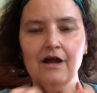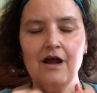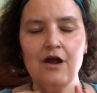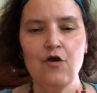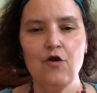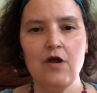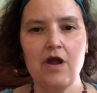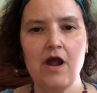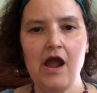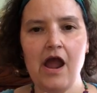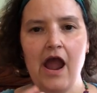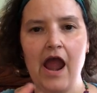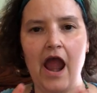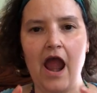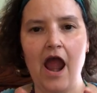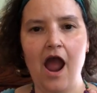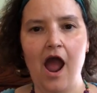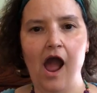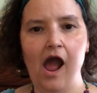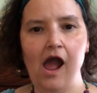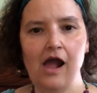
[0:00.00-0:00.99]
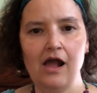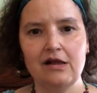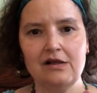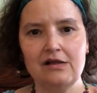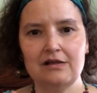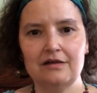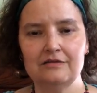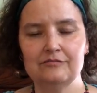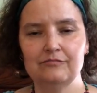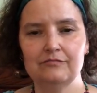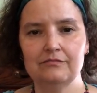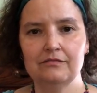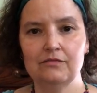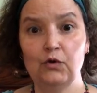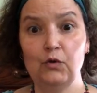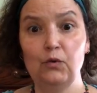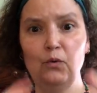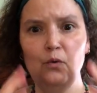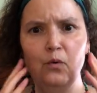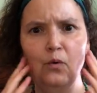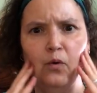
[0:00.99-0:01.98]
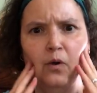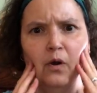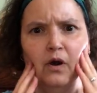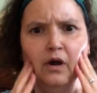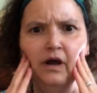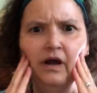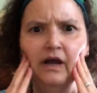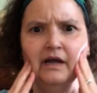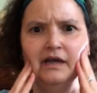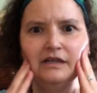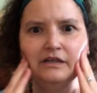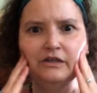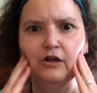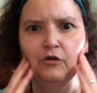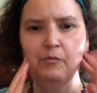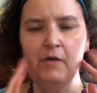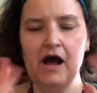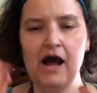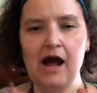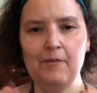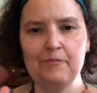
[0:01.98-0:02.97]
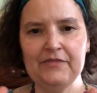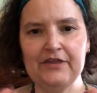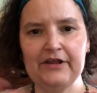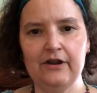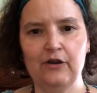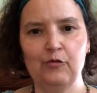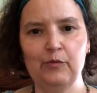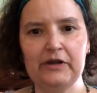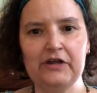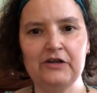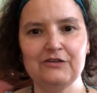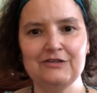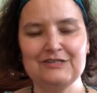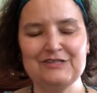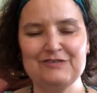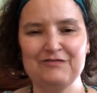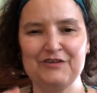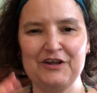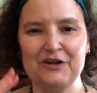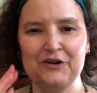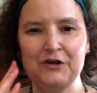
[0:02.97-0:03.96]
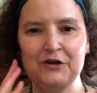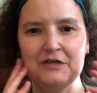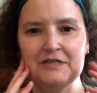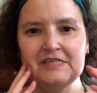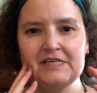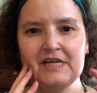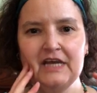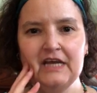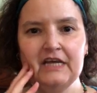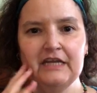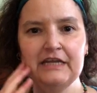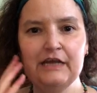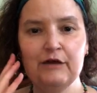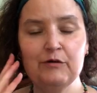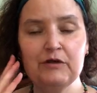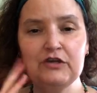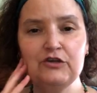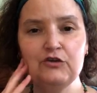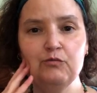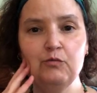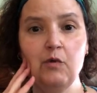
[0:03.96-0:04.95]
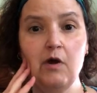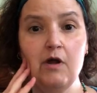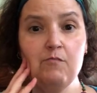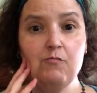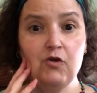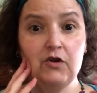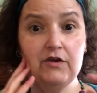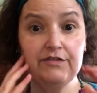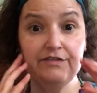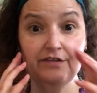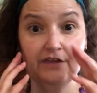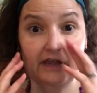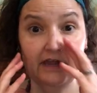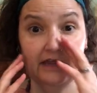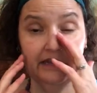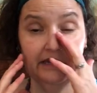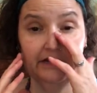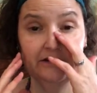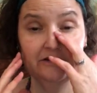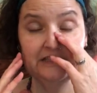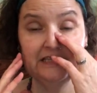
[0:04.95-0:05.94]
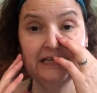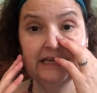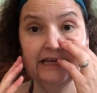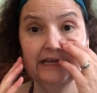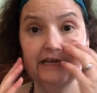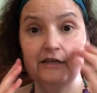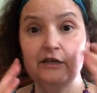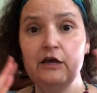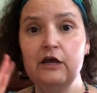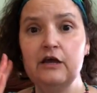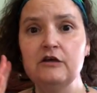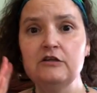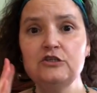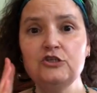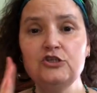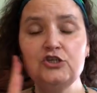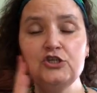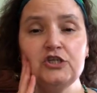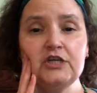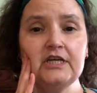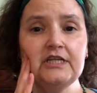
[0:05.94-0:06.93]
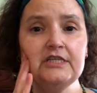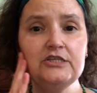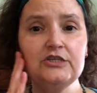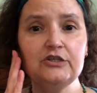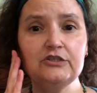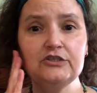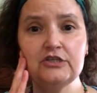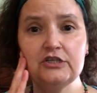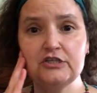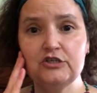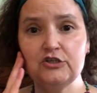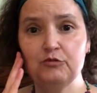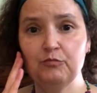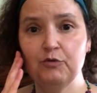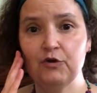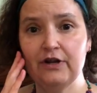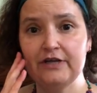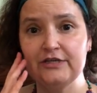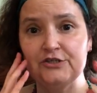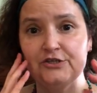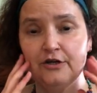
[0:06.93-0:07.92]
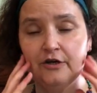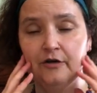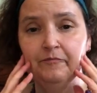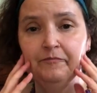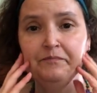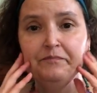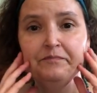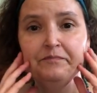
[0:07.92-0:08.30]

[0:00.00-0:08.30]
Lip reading: All right. Ooh, I got a little pop there. Wiggle those fingers. Now we're gonna do one more thing, and here's again, gentle, gentle pressure.